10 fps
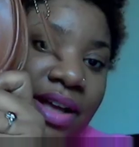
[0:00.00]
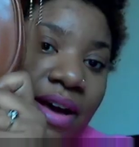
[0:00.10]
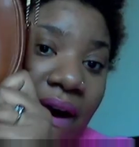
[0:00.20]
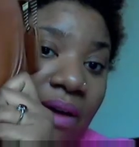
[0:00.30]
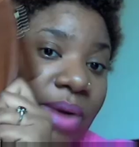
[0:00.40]

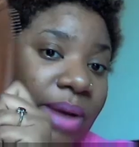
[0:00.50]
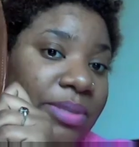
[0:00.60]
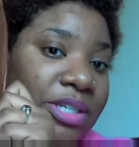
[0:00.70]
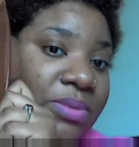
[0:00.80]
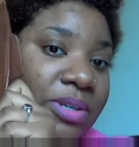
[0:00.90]
I wiped
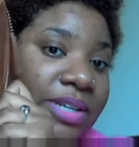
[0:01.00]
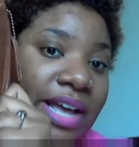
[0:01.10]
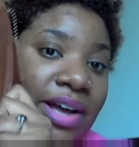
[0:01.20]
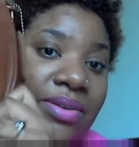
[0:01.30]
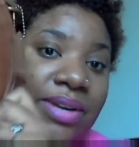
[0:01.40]
this one
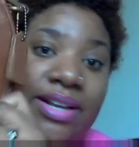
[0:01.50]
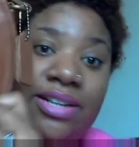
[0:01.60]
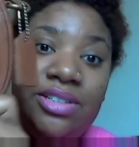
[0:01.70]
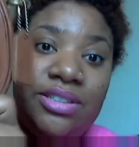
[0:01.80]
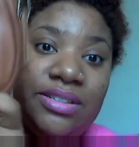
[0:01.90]
down and it
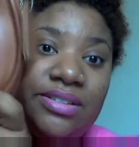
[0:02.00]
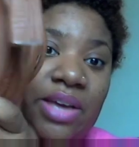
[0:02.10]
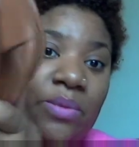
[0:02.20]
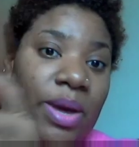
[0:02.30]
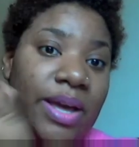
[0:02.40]
looks the
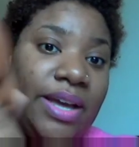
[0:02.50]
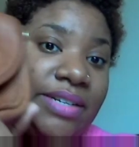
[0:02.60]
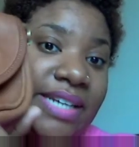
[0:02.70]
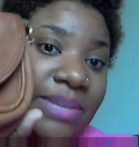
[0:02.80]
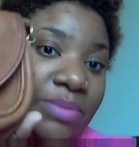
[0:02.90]
same way it
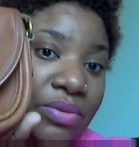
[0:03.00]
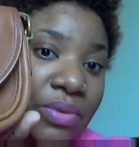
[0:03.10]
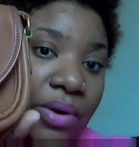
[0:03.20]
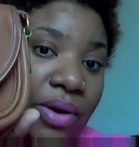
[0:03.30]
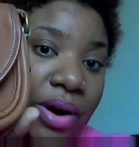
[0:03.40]
did
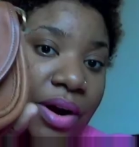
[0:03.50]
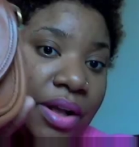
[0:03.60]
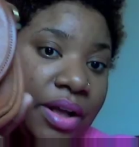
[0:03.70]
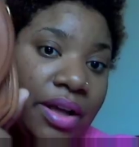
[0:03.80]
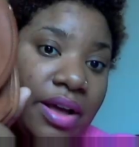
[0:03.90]
before
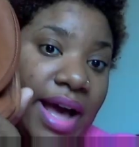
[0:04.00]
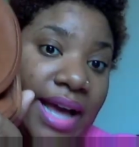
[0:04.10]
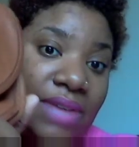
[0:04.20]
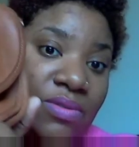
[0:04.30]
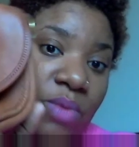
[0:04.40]
I
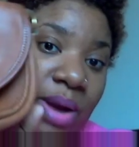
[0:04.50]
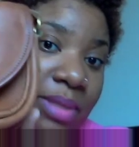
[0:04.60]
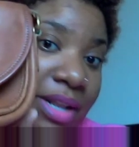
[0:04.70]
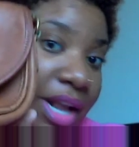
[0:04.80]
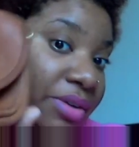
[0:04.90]
even wiped
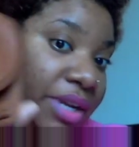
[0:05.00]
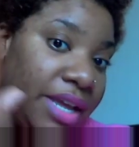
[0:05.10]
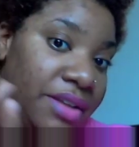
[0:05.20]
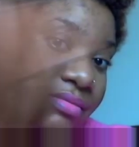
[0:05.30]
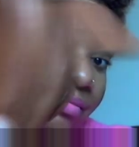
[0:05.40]
it down again.